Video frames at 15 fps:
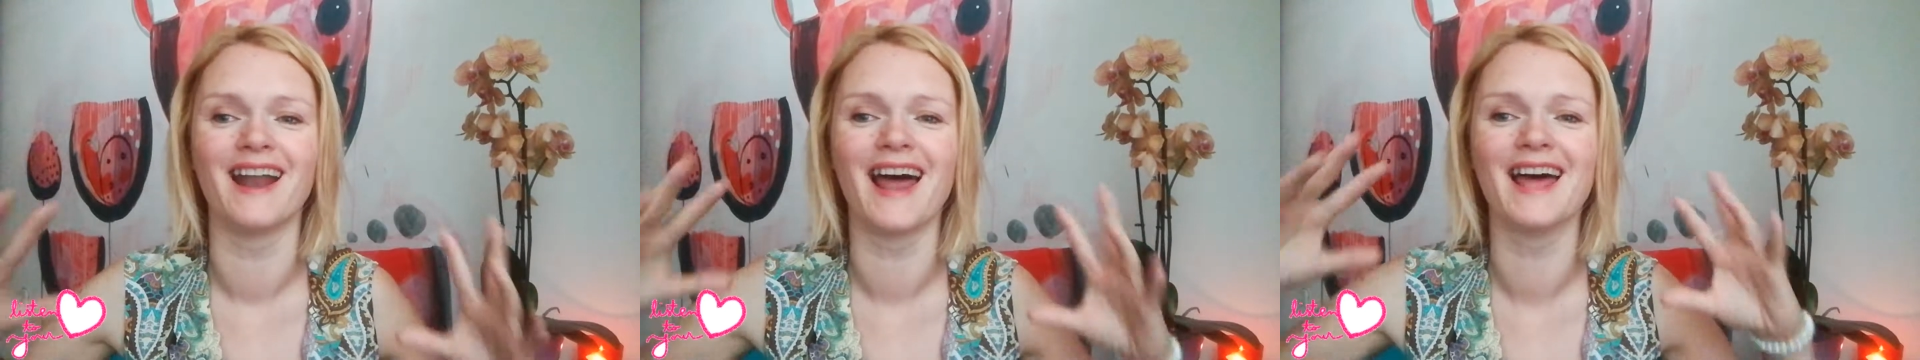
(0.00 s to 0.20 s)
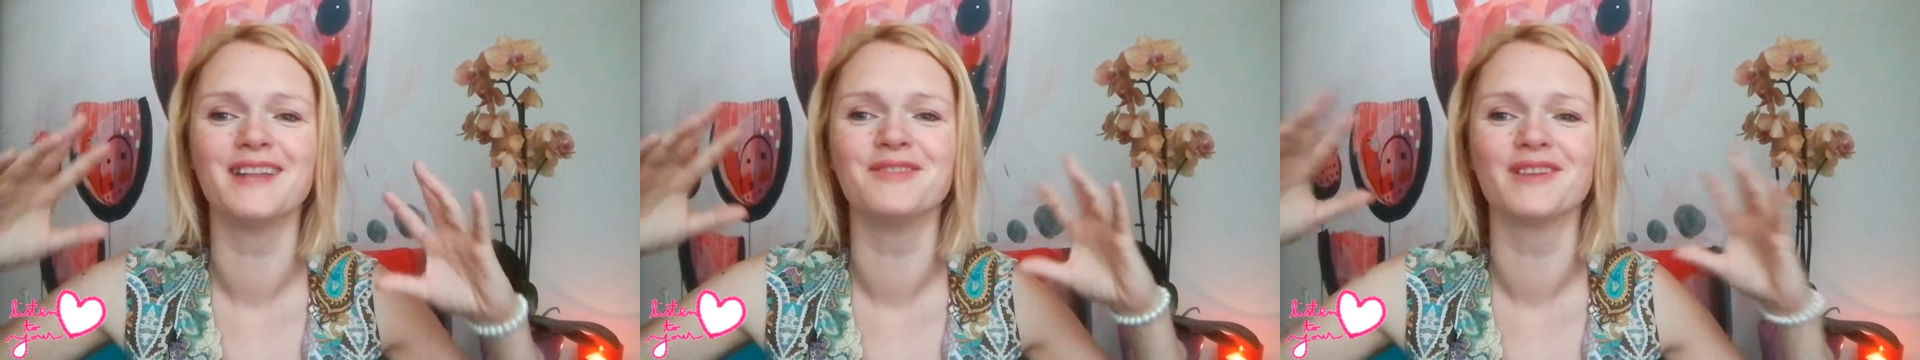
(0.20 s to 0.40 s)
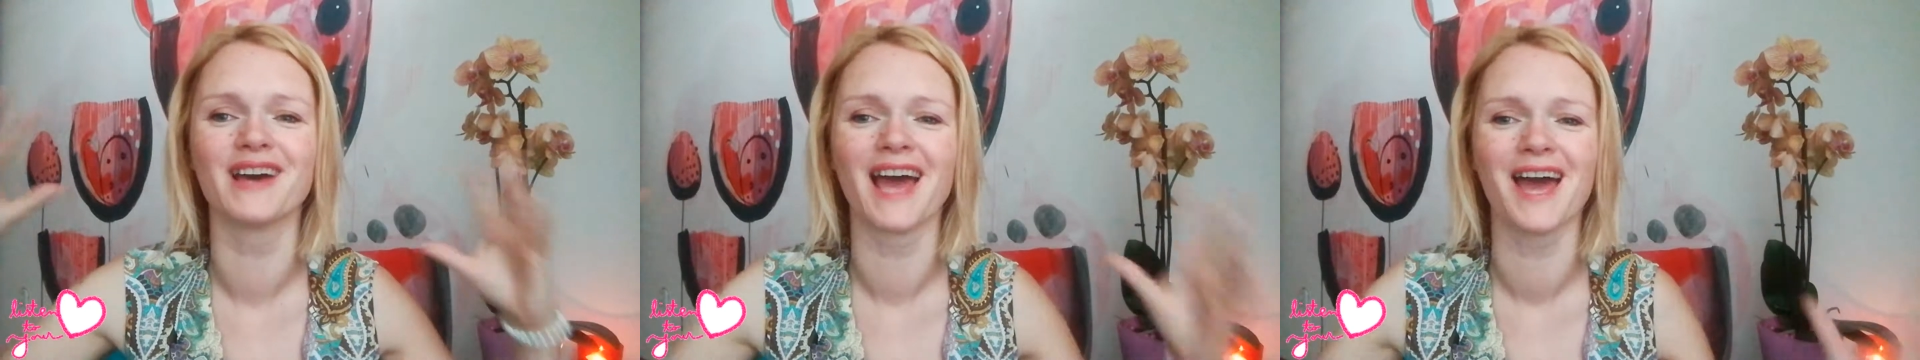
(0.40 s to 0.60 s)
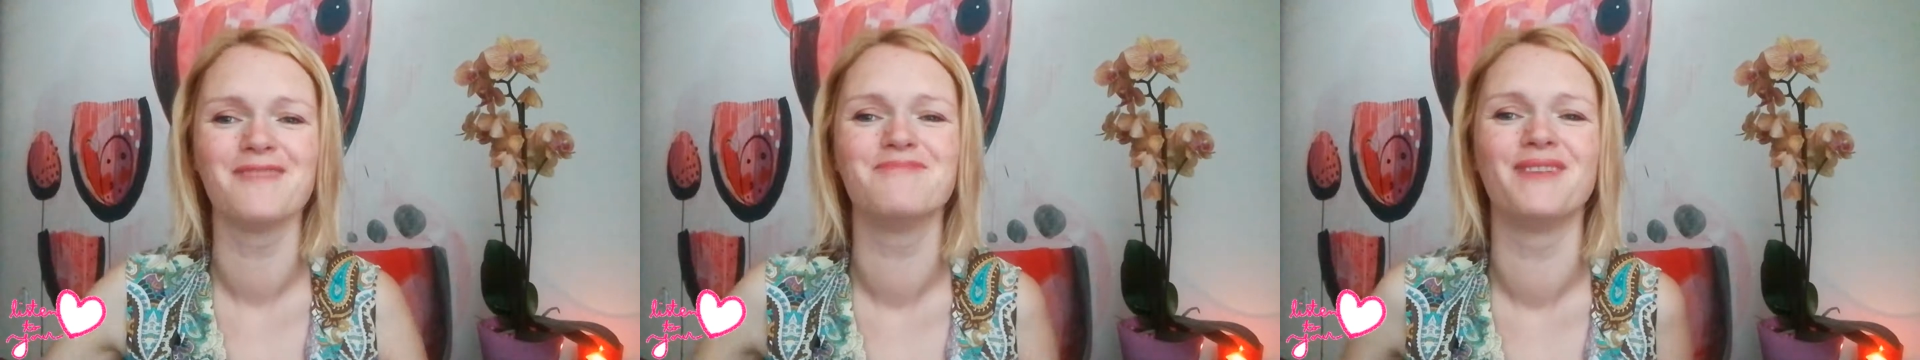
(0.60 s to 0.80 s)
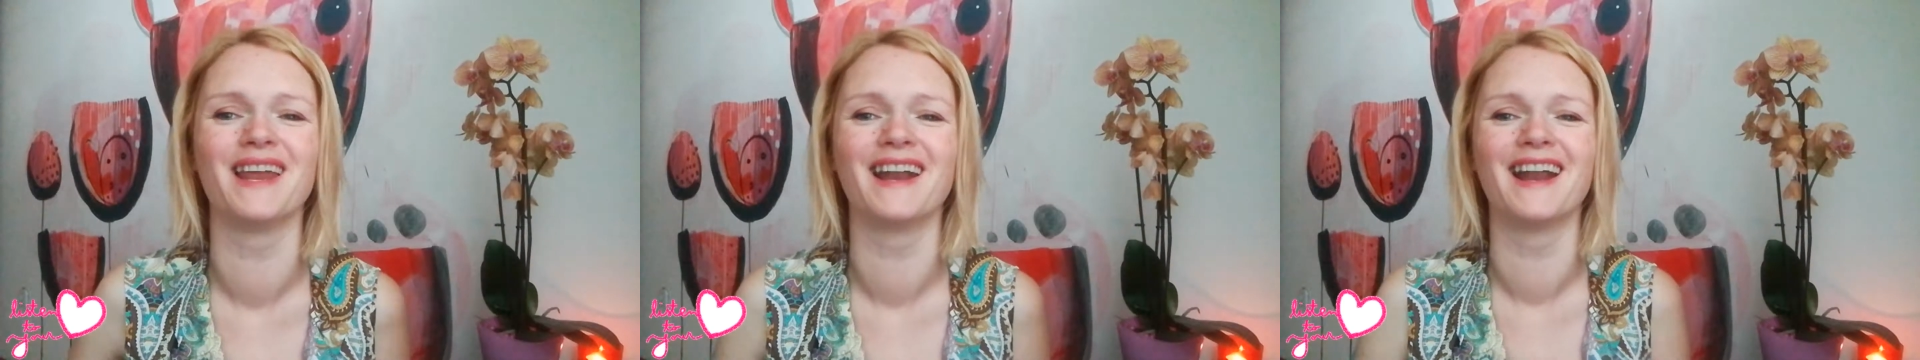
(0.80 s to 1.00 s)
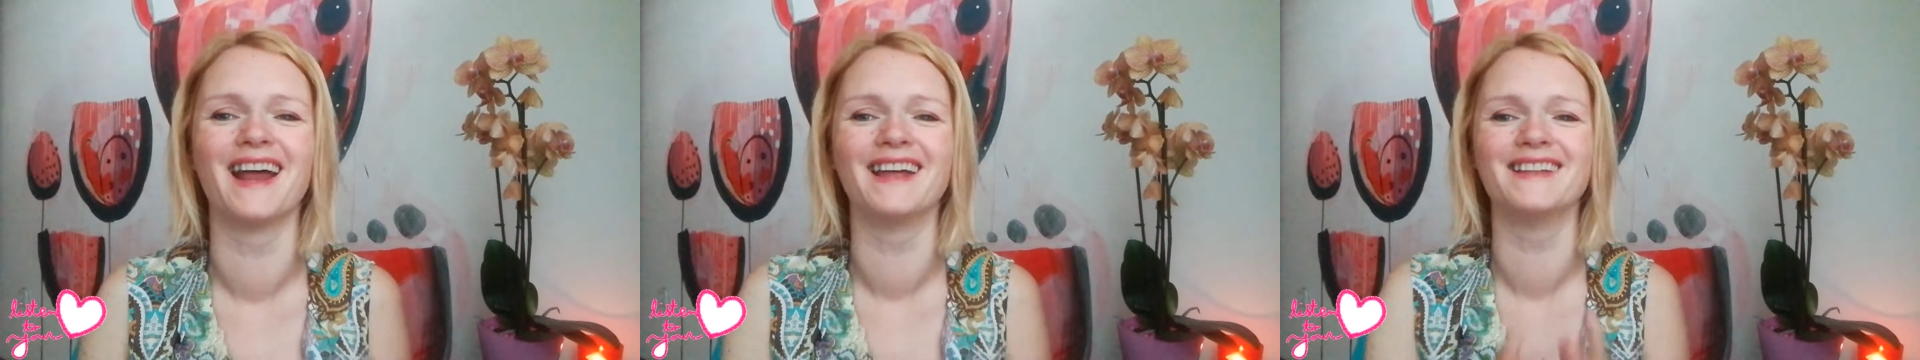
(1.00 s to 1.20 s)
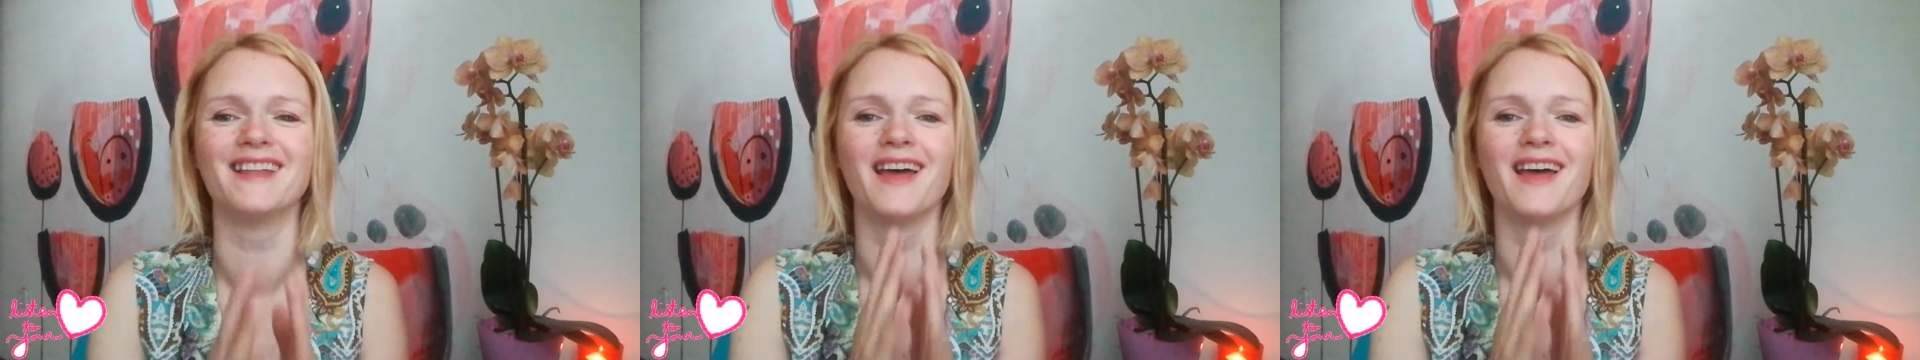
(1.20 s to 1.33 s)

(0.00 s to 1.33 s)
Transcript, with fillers: and happier, and